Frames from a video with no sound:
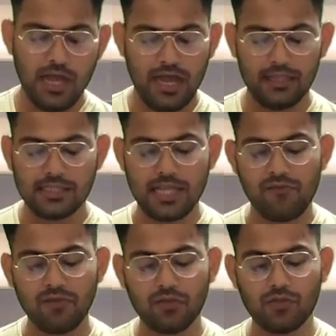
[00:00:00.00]
And the
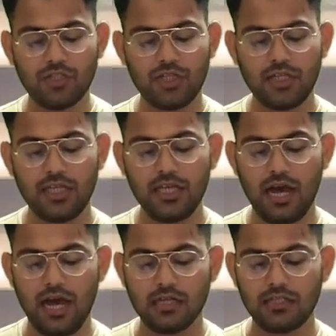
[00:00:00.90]
seventh question he
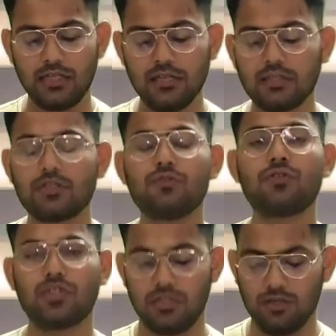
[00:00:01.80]
asks is
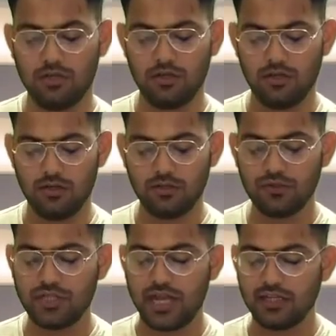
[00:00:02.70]

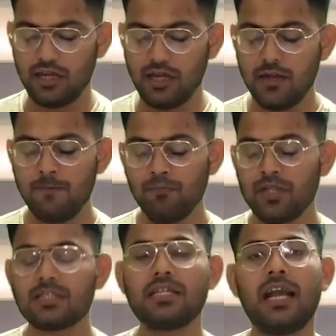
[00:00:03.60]
to check the
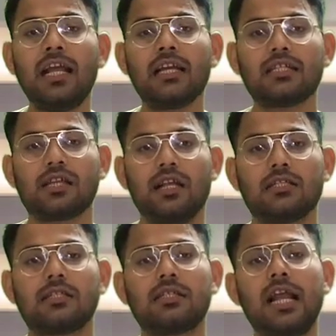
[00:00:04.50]
sailing
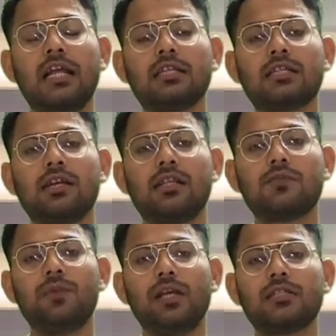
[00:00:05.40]
skills. Sailing
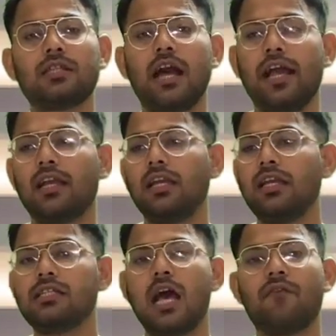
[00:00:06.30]
skills means like
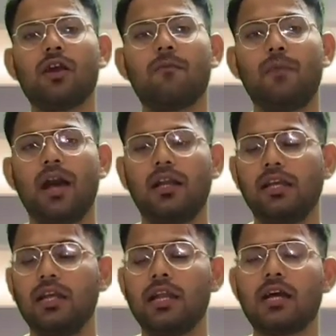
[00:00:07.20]
he is having a pen,
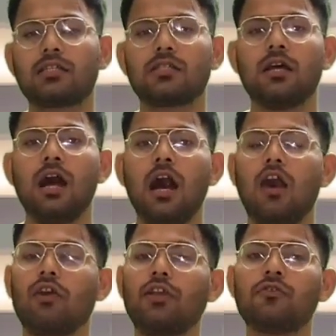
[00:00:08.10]
he can ask
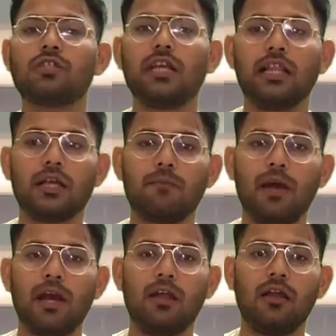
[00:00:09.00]
how can you sail the
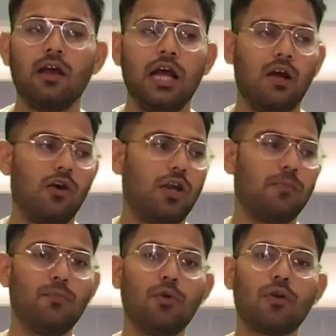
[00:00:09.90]
pen, or a
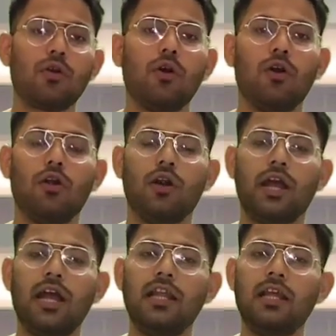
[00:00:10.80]
book, or
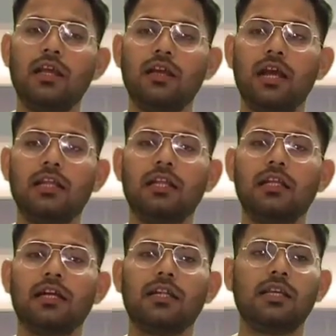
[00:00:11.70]

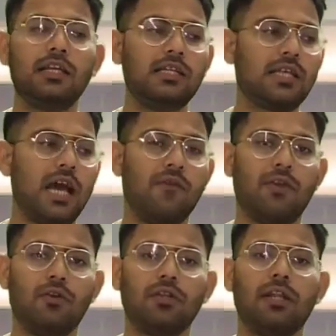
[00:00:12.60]
anything that he is
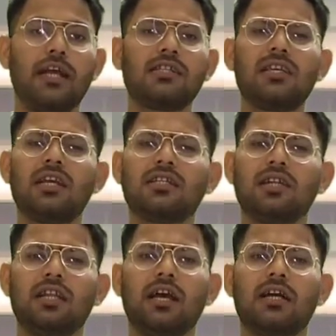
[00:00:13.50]
having on the decks. He can
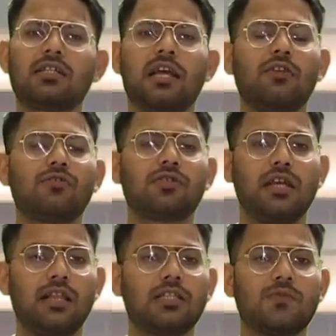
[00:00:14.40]
generally ask, can you
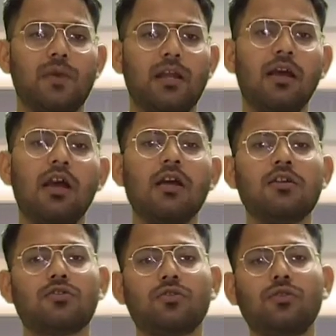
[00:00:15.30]
sail this pen?
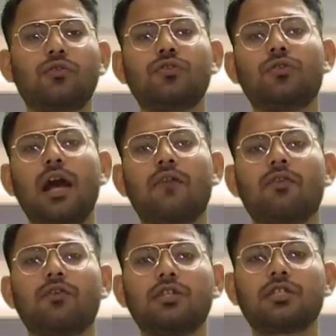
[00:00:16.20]
So you should have
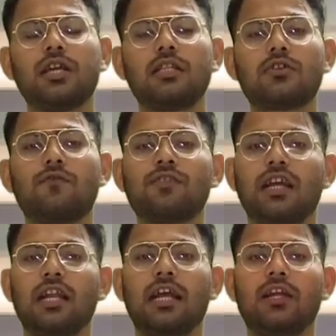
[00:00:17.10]
a good skills of
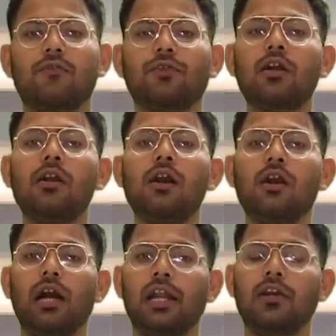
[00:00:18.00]
sailing any of
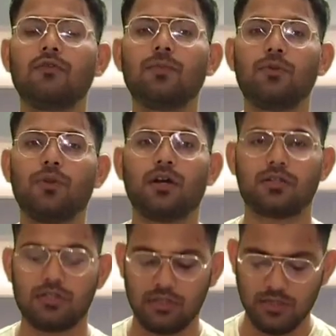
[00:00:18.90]
the
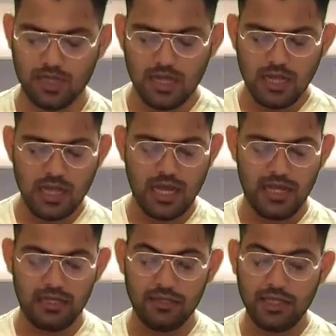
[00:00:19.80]
product.
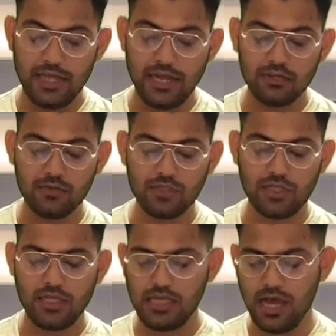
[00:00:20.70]
And the eighth
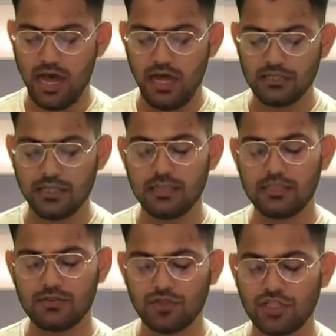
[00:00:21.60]
question he asks
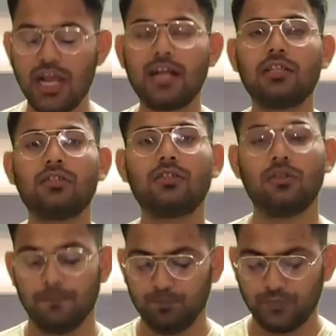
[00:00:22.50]
is to check
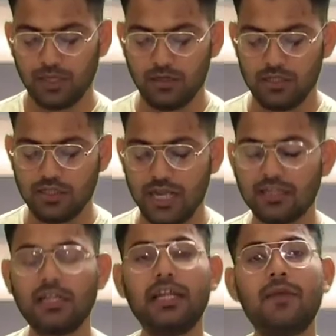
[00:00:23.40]

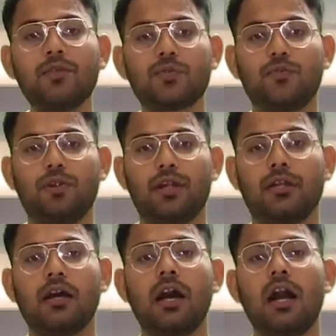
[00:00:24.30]
the team spirit.